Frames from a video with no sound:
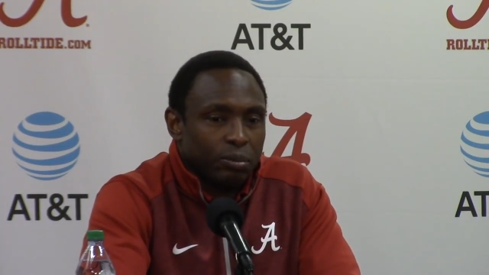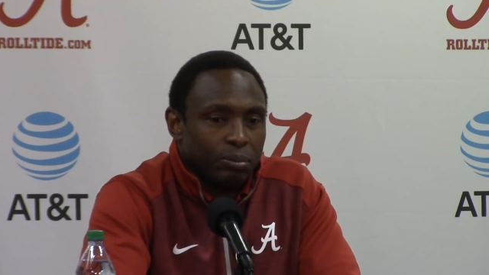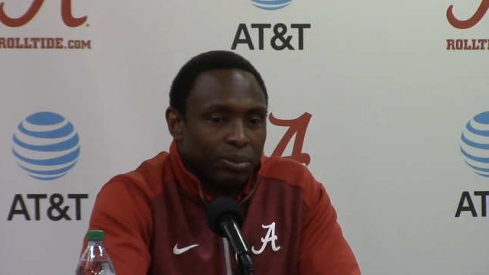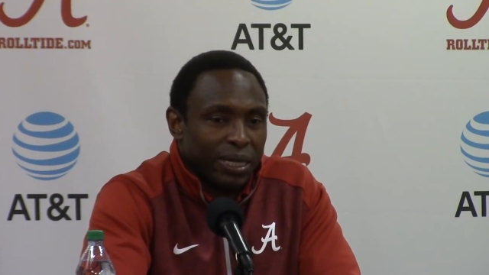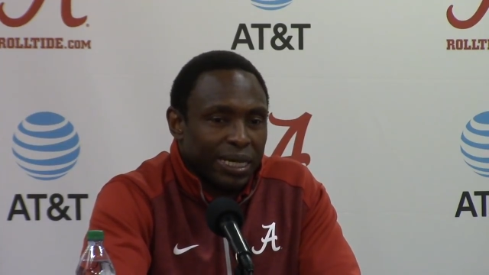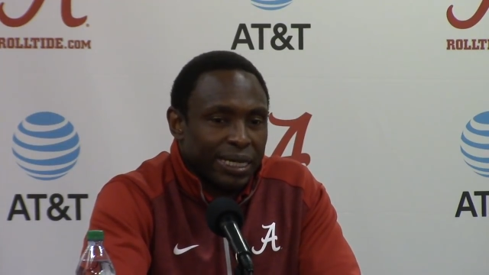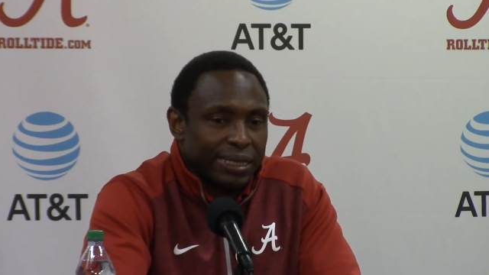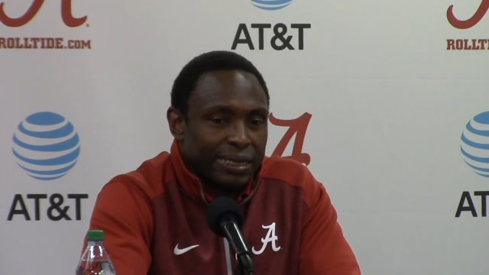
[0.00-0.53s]

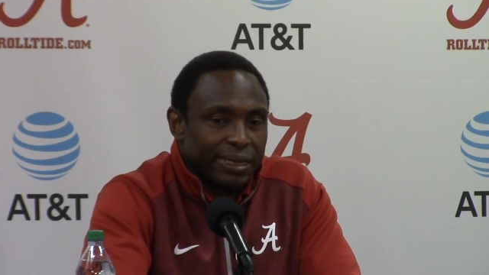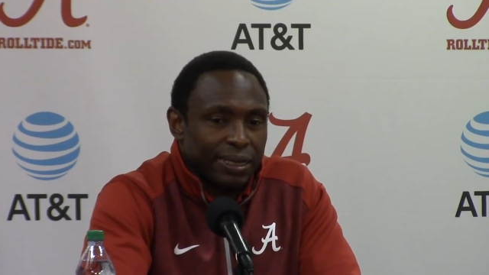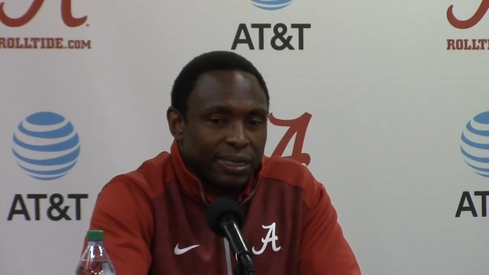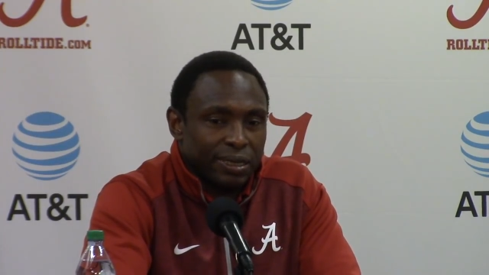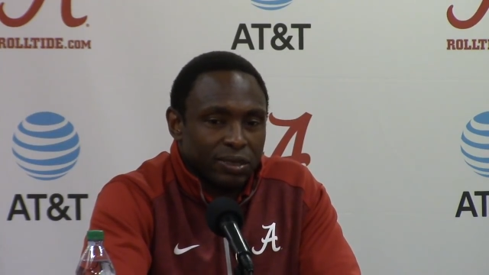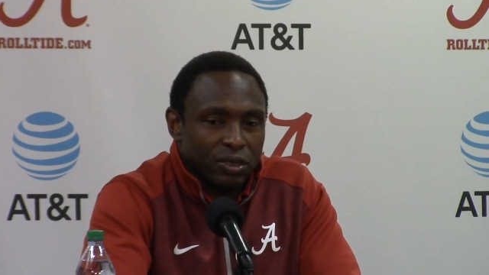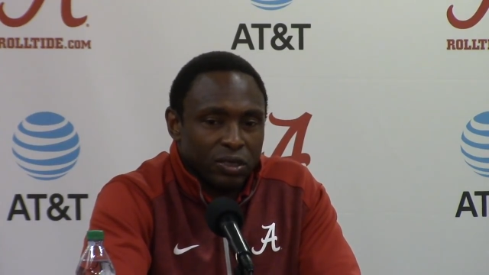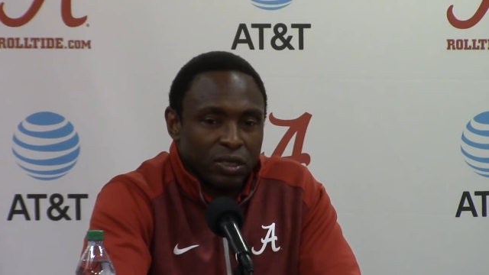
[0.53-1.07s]
but
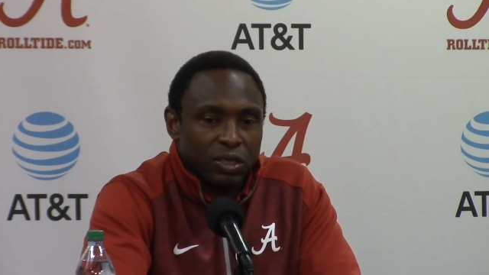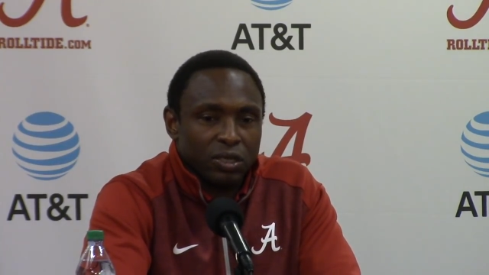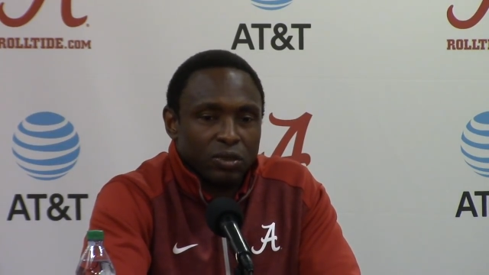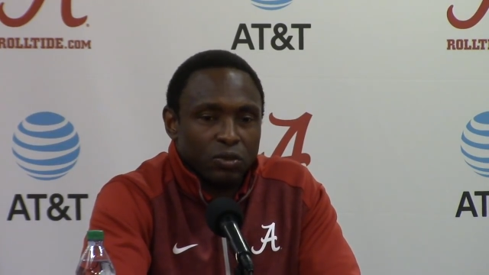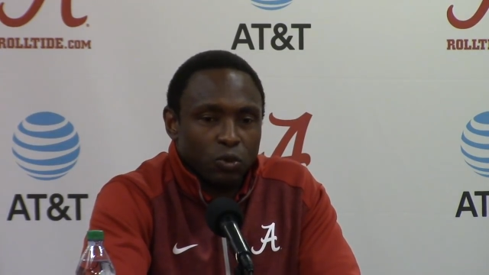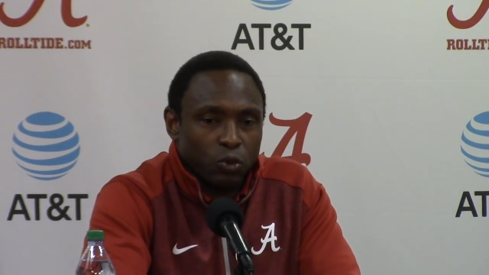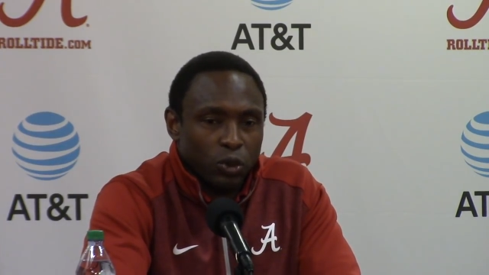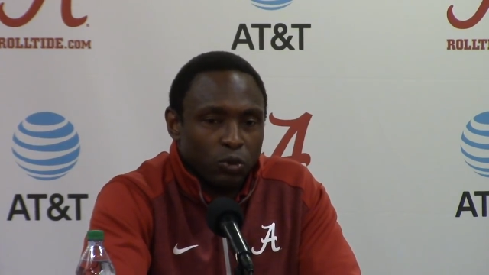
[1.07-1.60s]

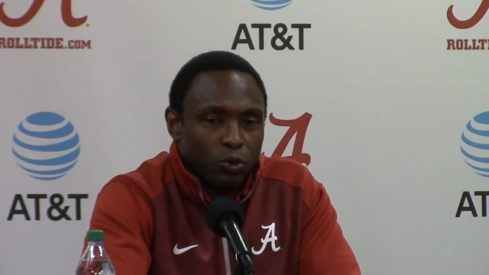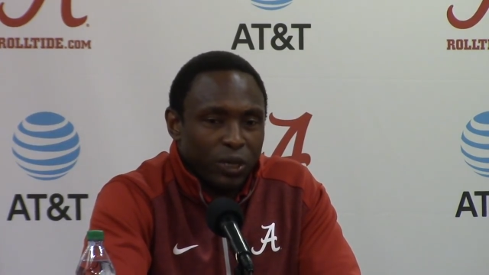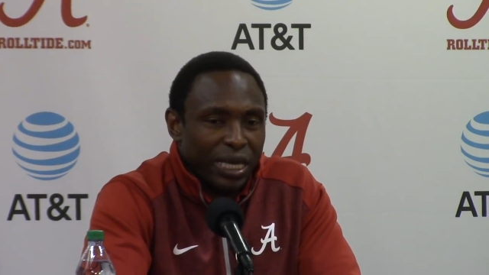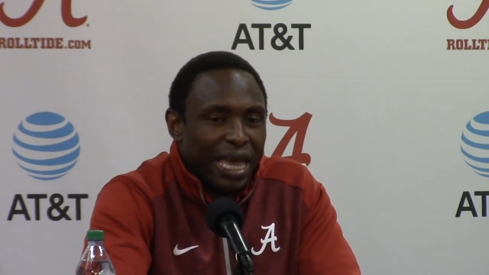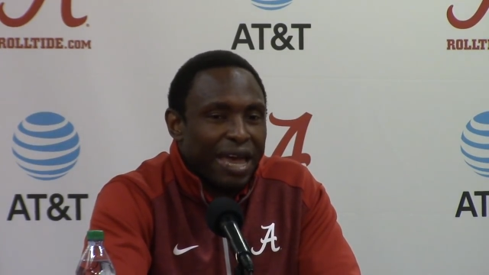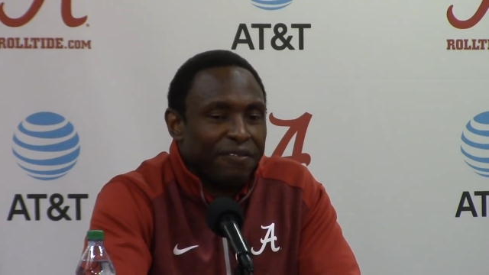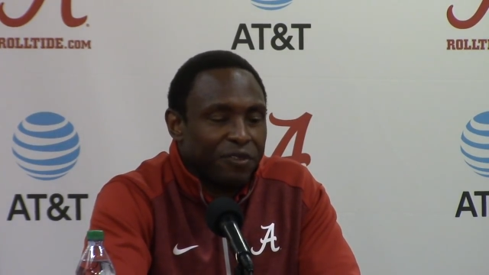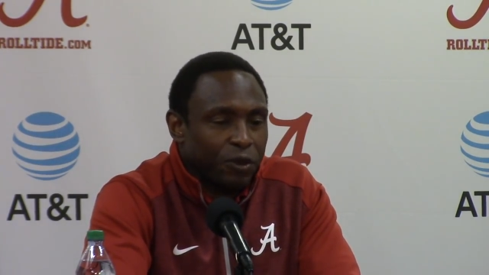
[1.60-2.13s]
we
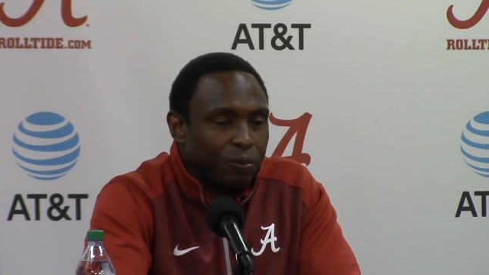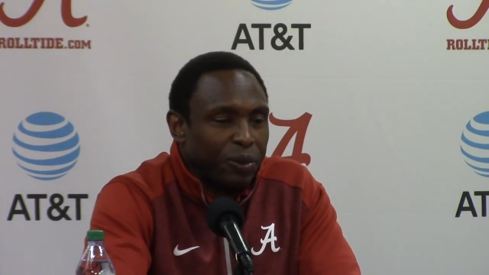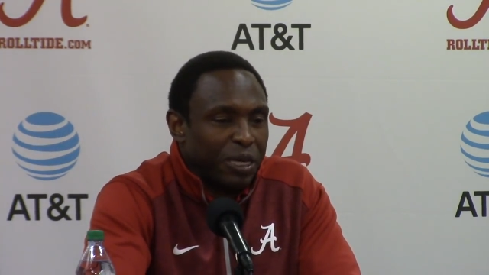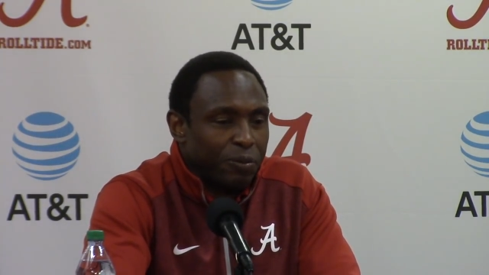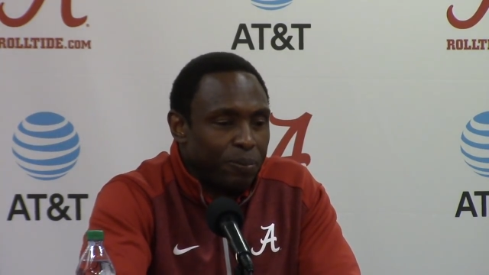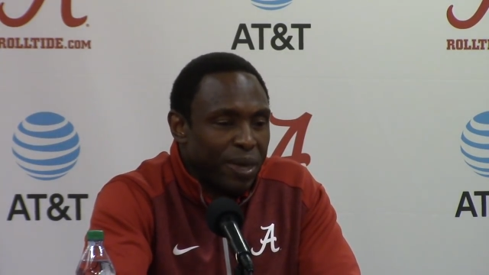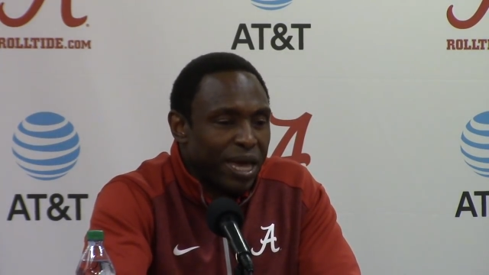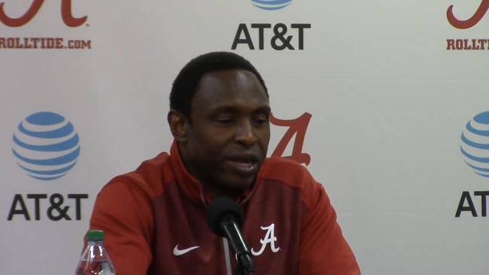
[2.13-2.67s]
have to
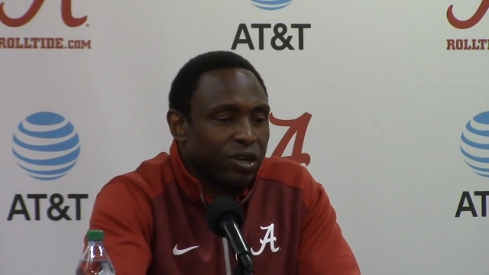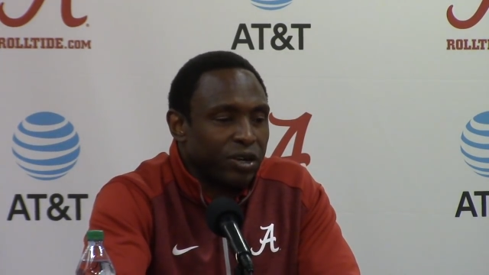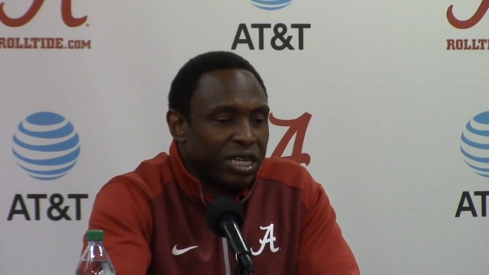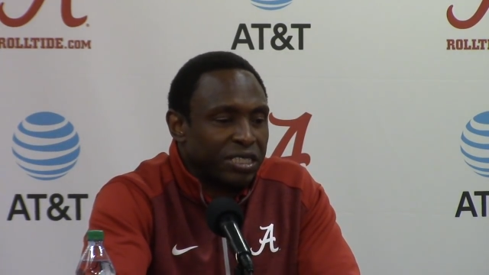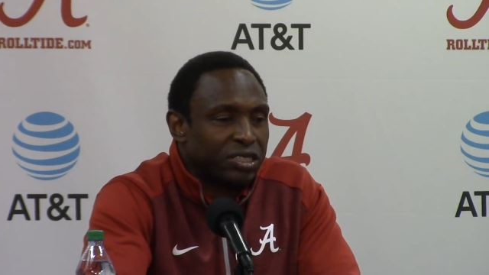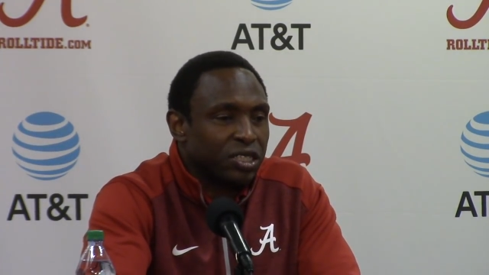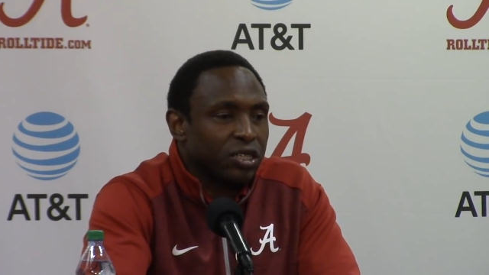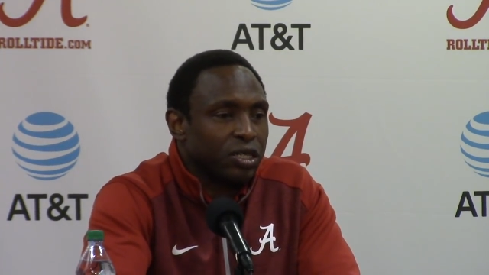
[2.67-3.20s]
be better
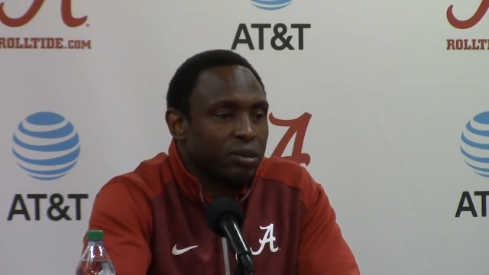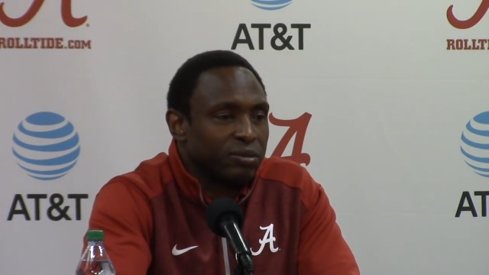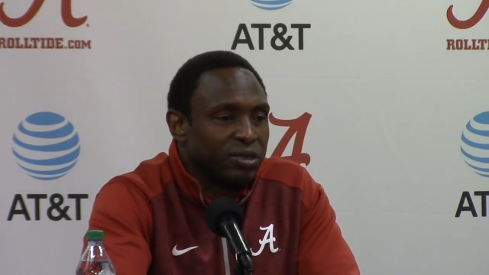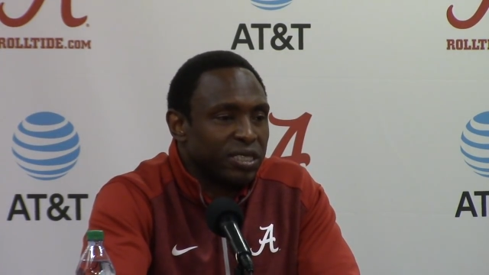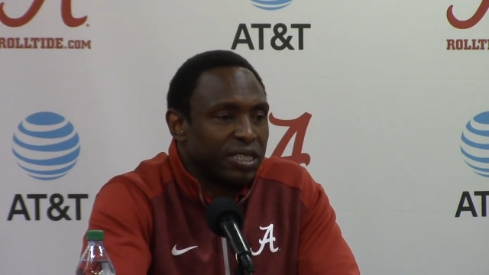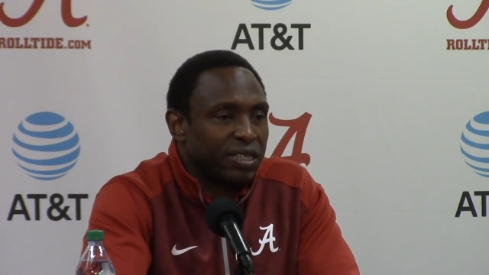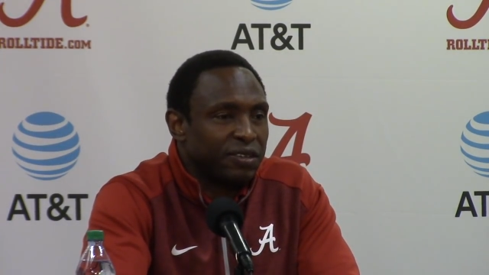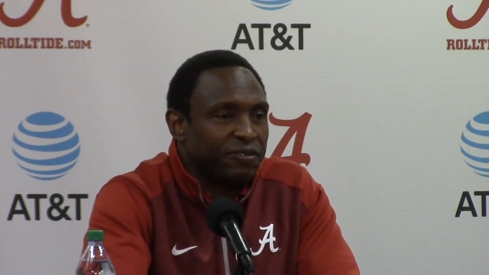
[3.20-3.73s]
in
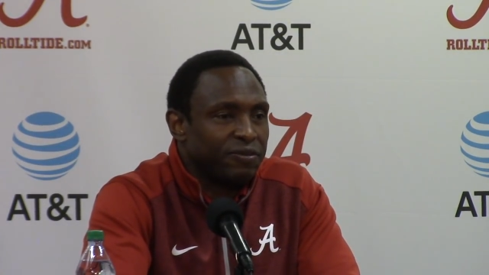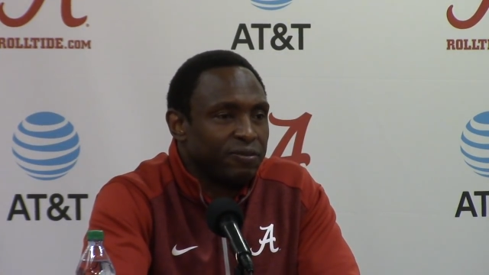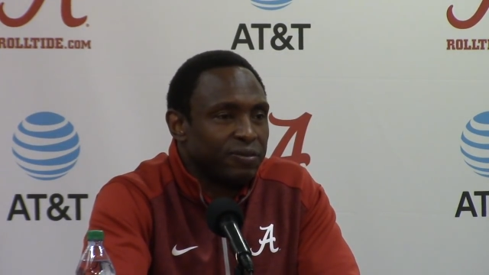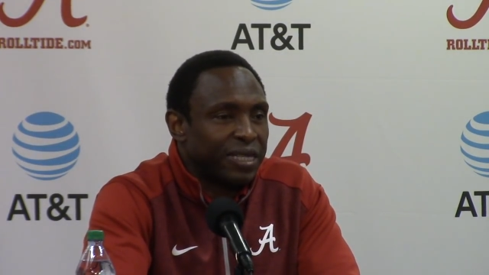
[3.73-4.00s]
terms of